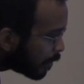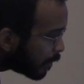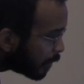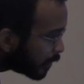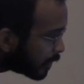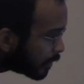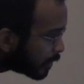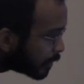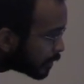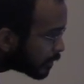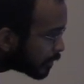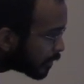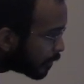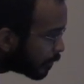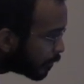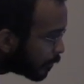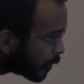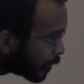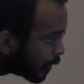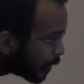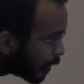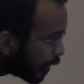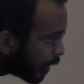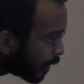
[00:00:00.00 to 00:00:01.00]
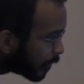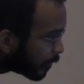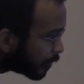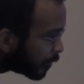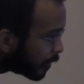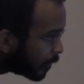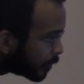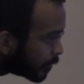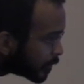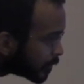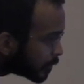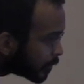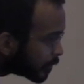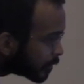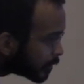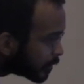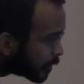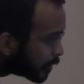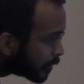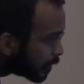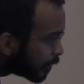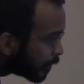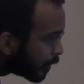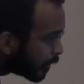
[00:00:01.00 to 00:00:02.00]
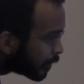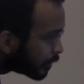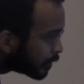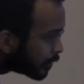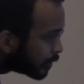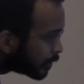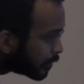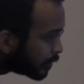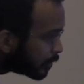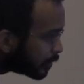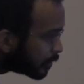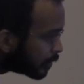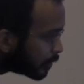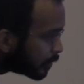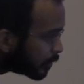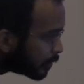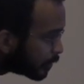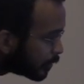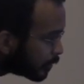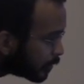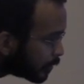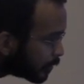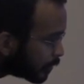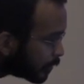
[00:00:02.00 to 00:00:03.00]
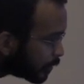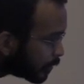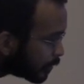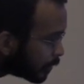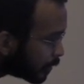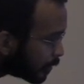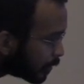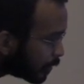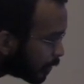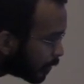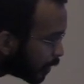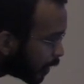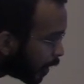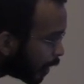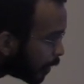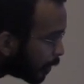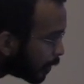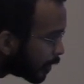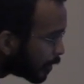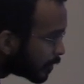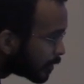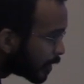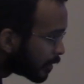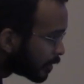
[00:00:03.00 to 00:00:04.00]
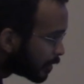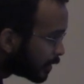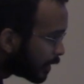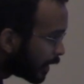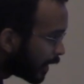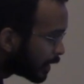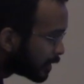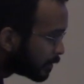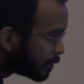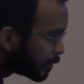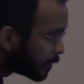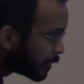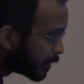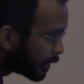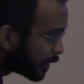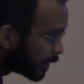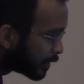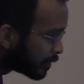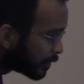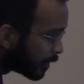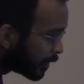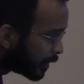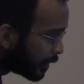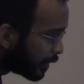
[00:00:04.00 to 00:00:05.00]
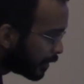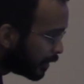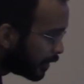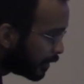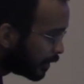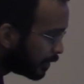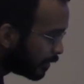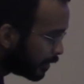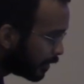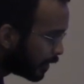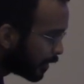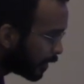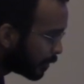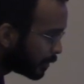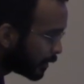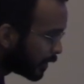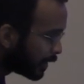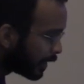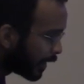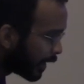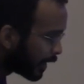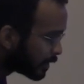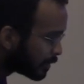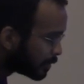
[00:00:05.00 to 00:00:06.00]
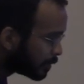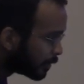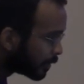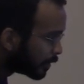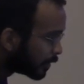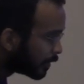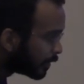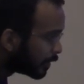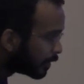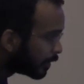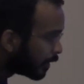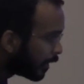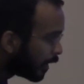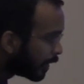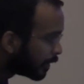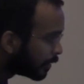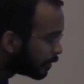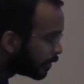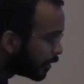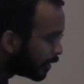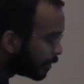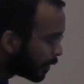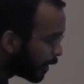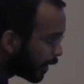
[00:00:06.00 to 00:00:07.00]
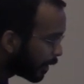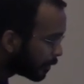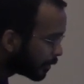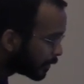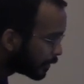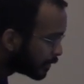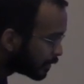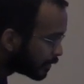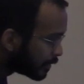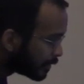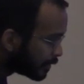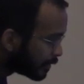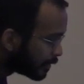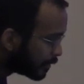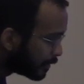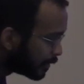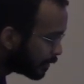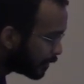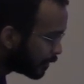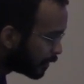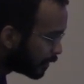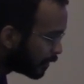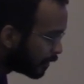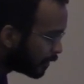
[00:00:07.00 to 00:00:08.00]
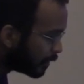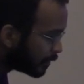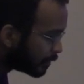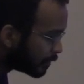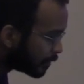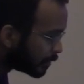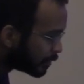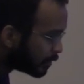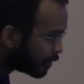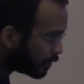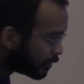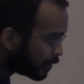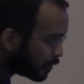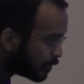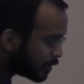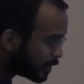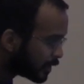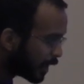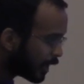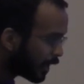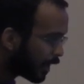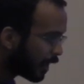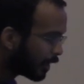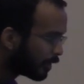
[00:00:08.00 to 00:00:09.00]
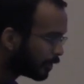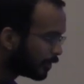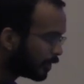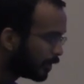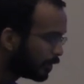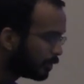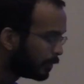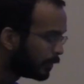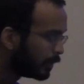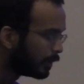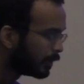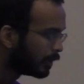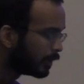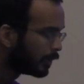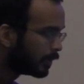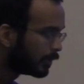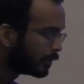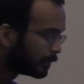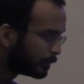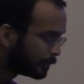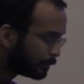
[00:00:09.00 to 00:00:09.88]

Hmm, somewhere, auto name is supposed to go out to... Oh, it goes out to dashboard, that's right. In, in update dashboard, auto name happens. So as soon as you set auto name here,